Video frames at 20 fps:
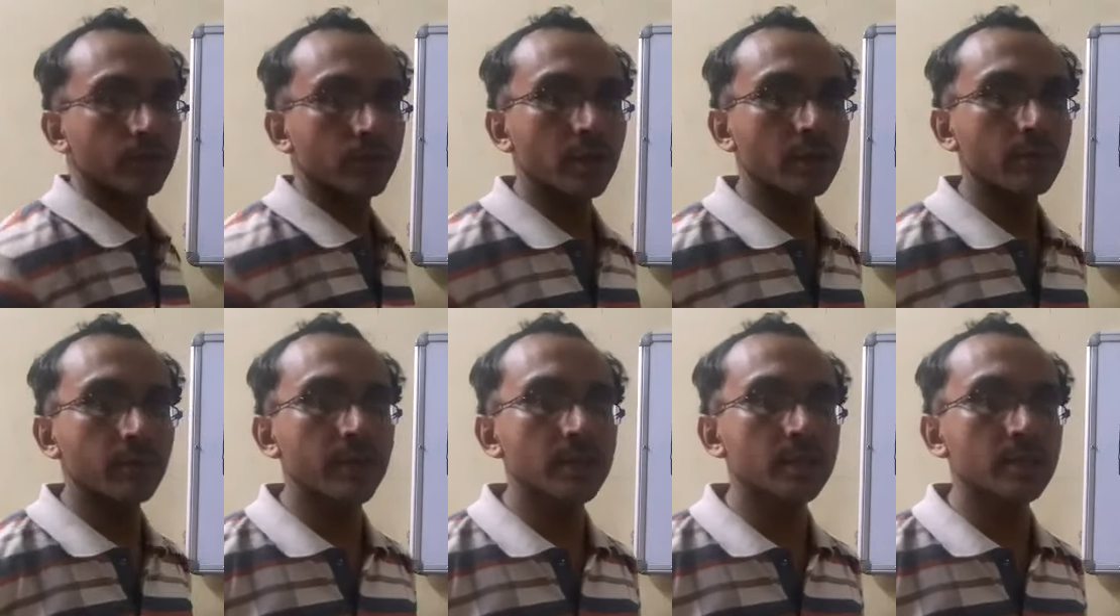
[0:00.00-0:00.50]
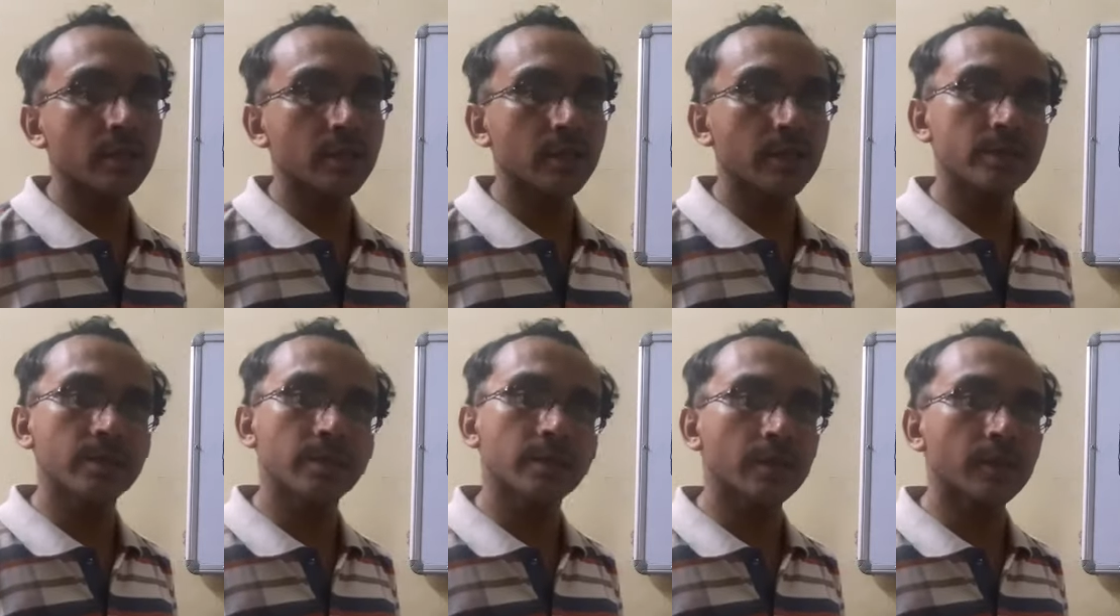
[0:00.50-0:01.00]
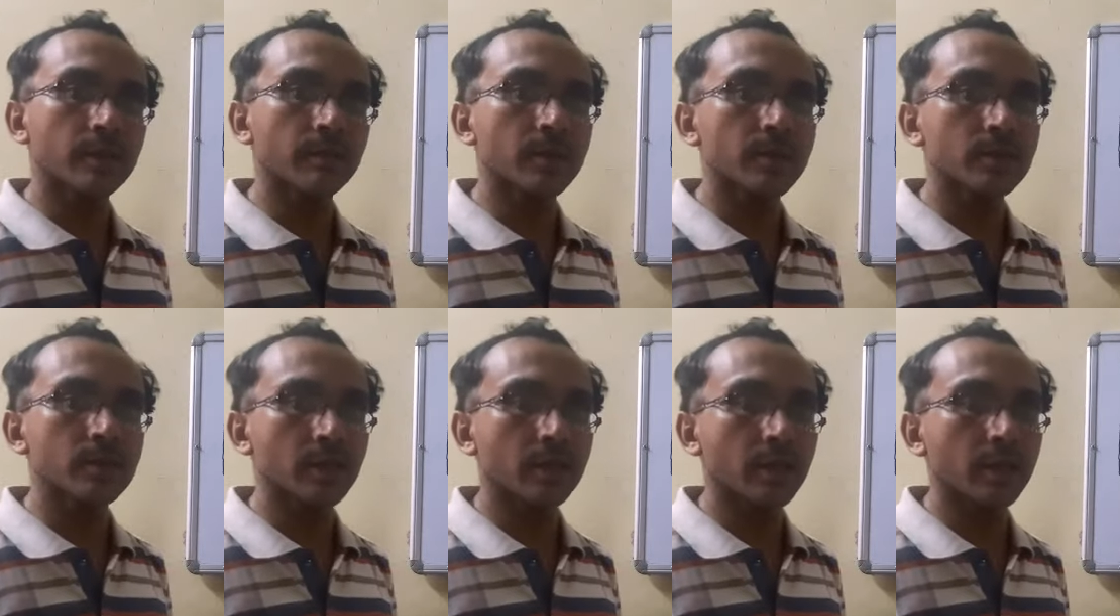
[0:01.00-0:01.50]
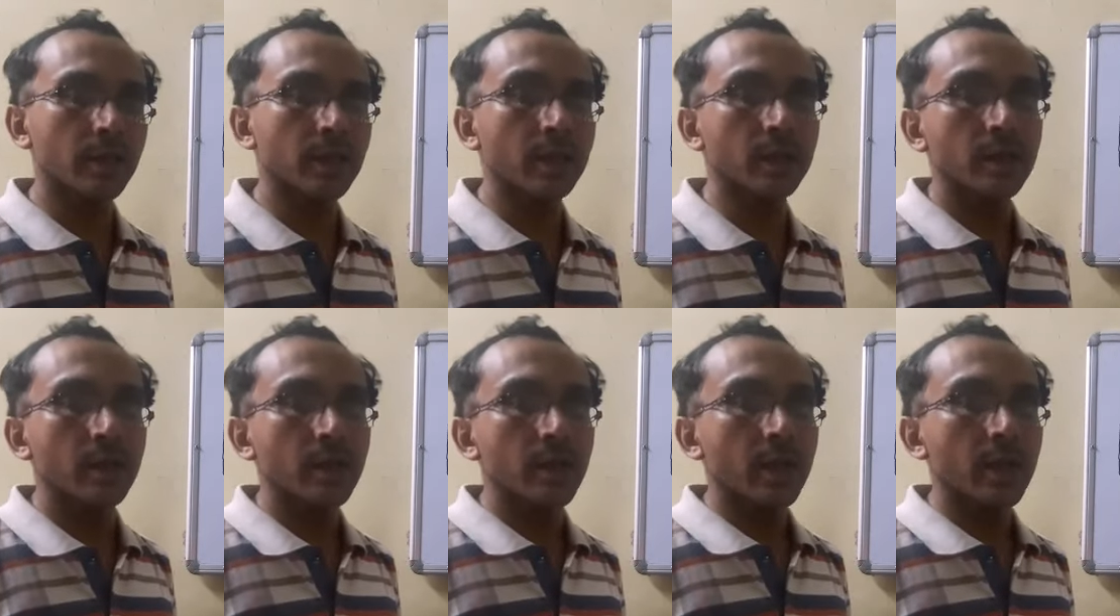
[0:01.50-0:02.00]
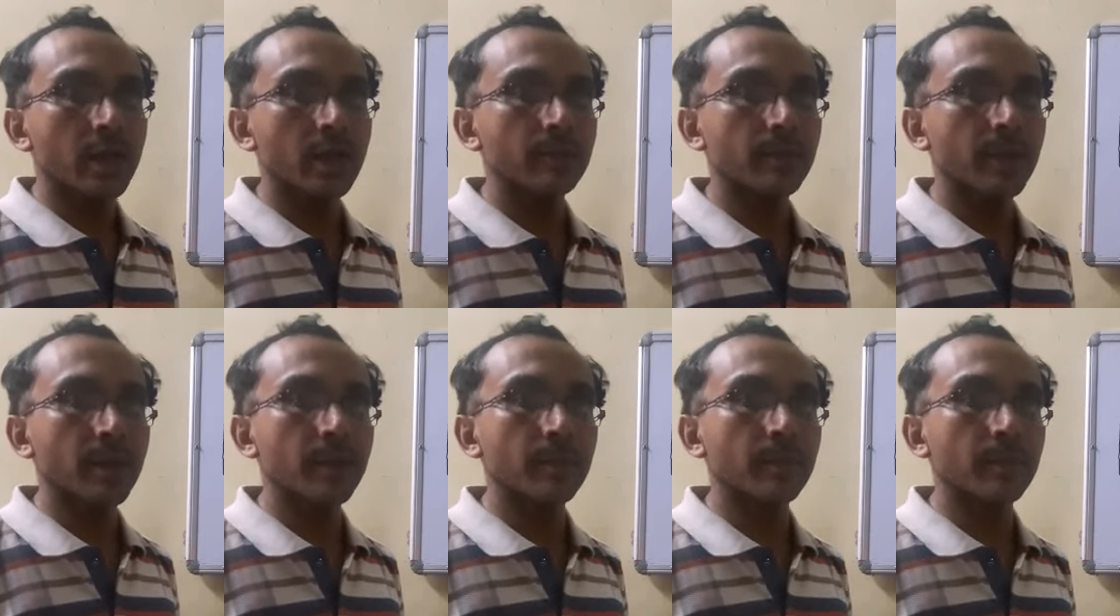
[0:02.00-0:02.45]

That means decreasing the temperature again and by